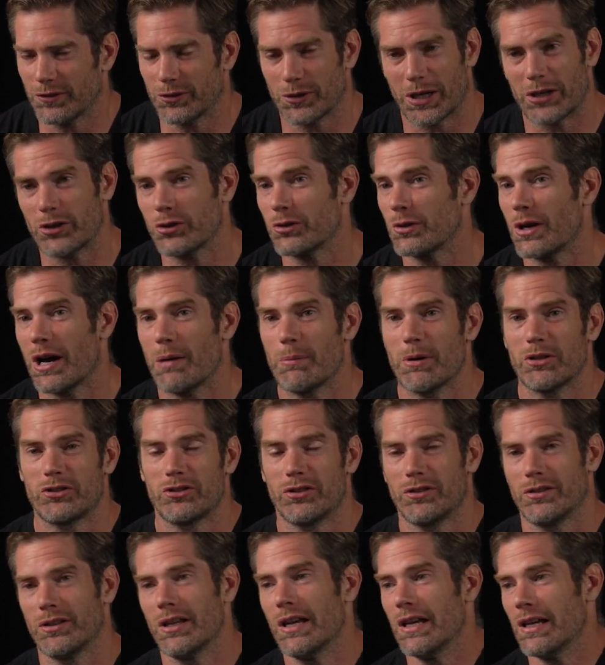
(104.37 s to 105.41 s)
So I don't know how much
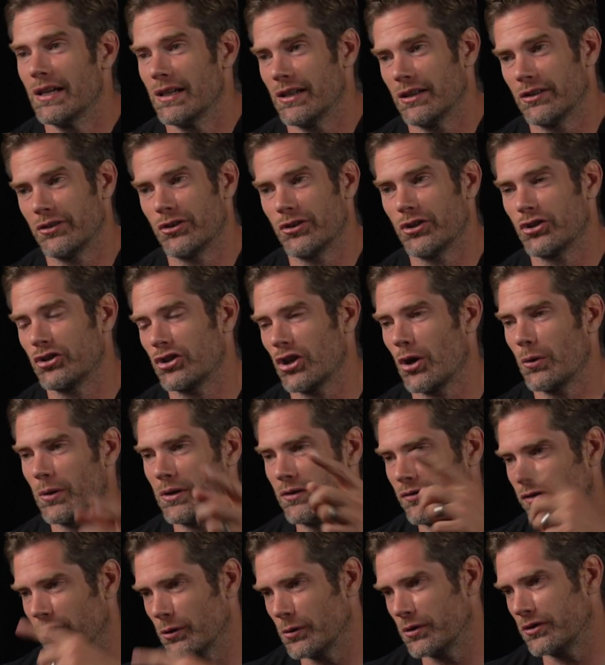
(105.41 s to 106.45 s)
it is the show
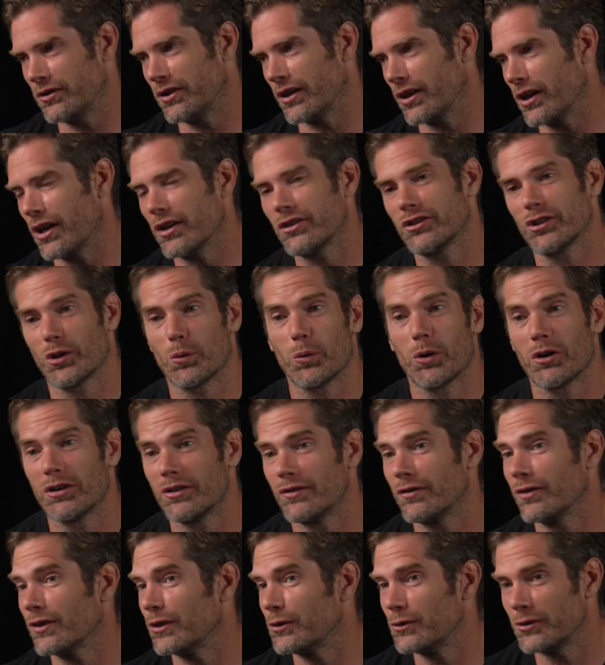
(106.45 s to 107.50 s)
influencing us or we're
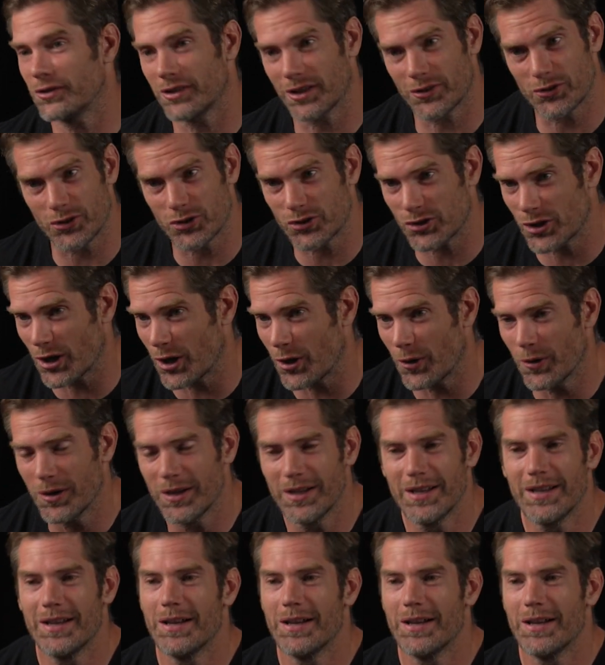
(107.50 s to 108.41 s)
influencing the show,